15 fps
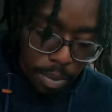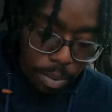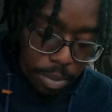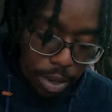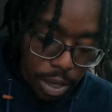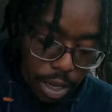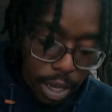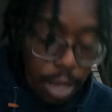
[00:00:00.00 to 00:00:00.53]

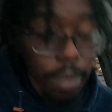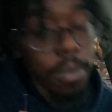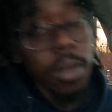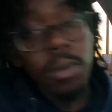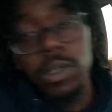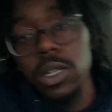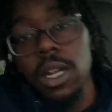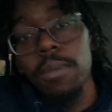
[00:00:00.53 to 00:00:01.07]
But yeah,
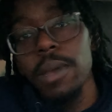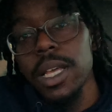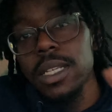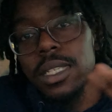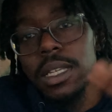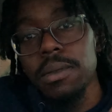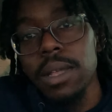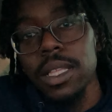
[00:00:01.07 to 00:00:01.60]
people try to make it
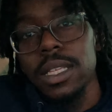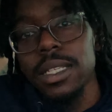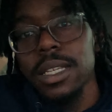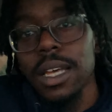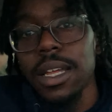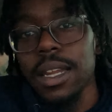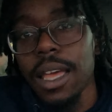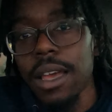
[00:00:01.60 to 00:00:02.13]
seem like this
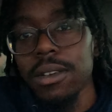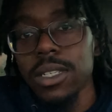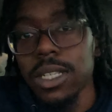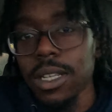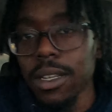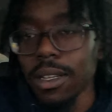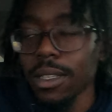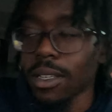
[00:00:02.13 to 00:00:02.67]
cutting hair
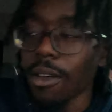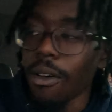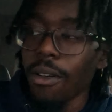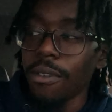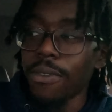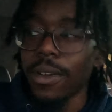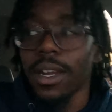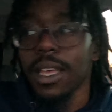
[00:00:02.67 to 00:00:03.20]
shit is
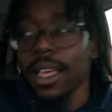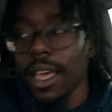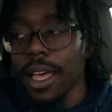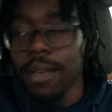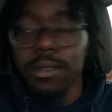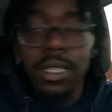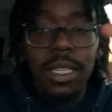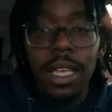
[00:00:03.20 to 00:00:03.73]
all fun and
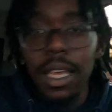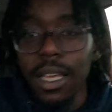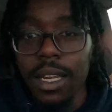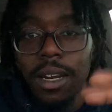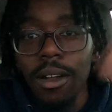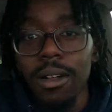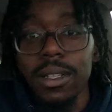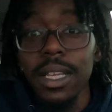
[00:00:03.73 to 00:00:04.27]
games, just kicking
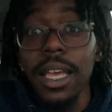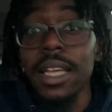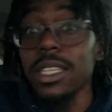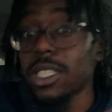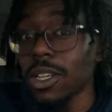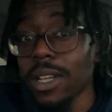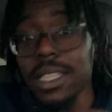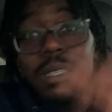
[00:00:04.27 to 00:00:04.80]
it all day. And
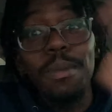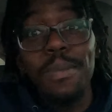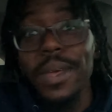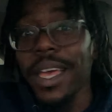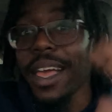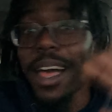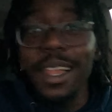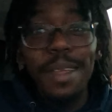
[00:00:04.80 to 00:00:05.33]
sure, that's a
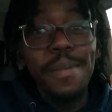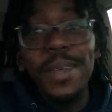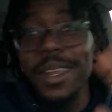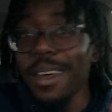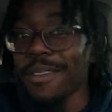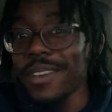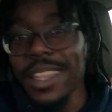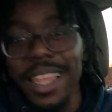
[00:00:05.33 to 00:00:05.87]
big element
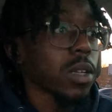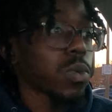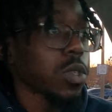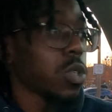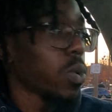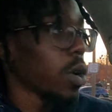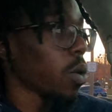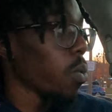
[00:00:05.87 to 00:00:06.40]
of it. That's
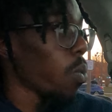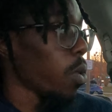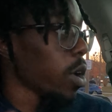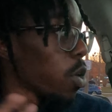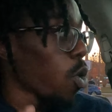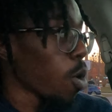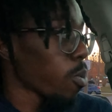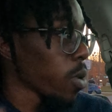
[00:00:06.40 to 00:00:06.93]
what you want to
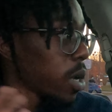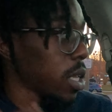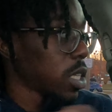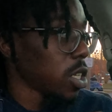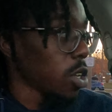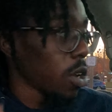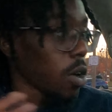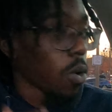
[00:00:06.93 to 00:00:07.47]
incorporate
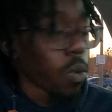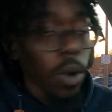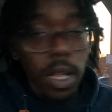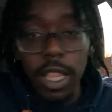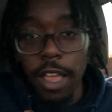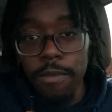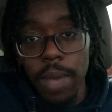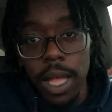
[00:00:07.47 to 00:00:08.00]
into your
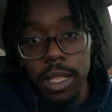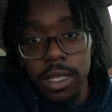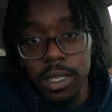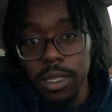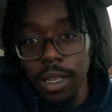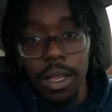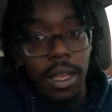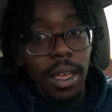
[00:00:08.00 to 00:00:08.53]
work-life
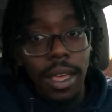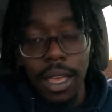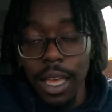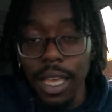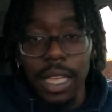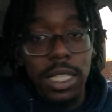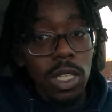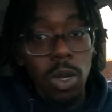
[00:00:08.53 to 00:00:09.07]
balance.
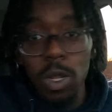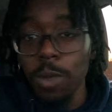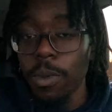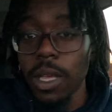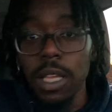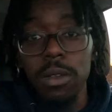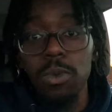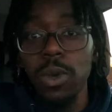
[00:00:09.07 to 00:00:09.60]
It can totally
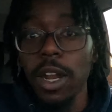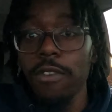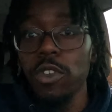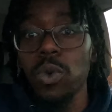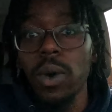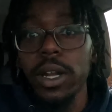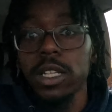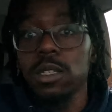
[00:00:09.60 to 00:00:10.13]
be whatever
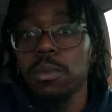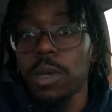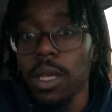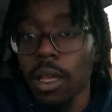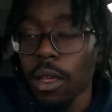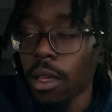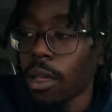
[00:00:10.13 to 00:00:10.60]
you want it to be.